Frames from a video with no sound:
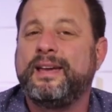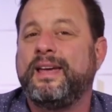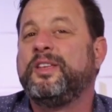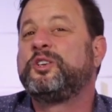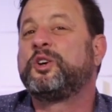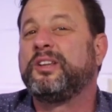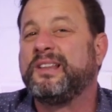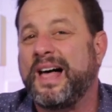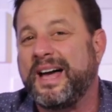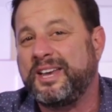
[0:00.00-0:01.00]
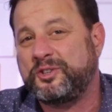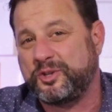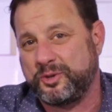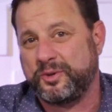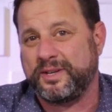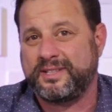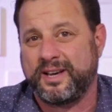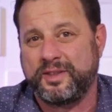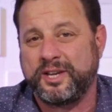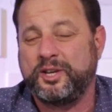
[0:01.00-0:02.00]
and then you're lied to
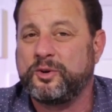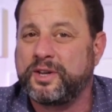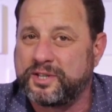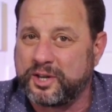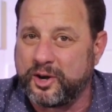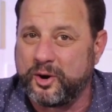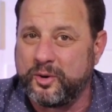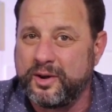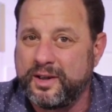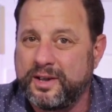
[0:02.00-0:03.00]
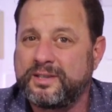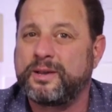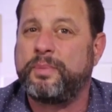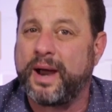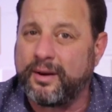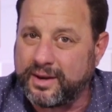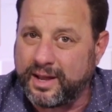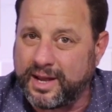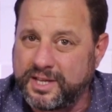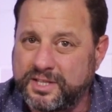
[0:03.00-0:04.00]
until that you get to go to
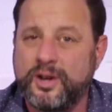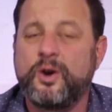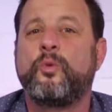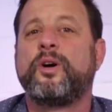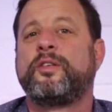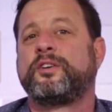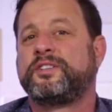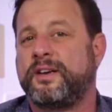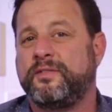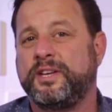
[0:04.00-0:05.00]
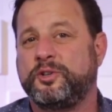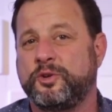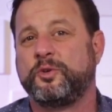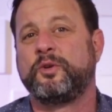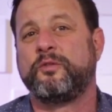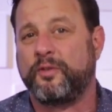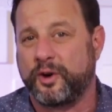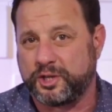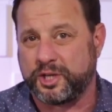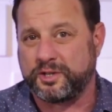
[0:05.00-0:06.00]
paradise where there are 72
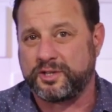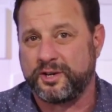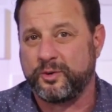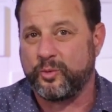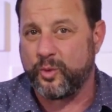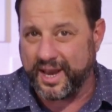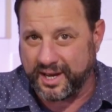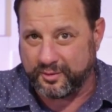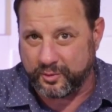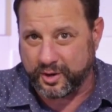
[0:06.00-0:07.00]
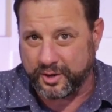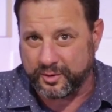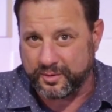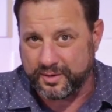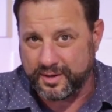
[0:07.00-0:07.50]
virgins waiting for you.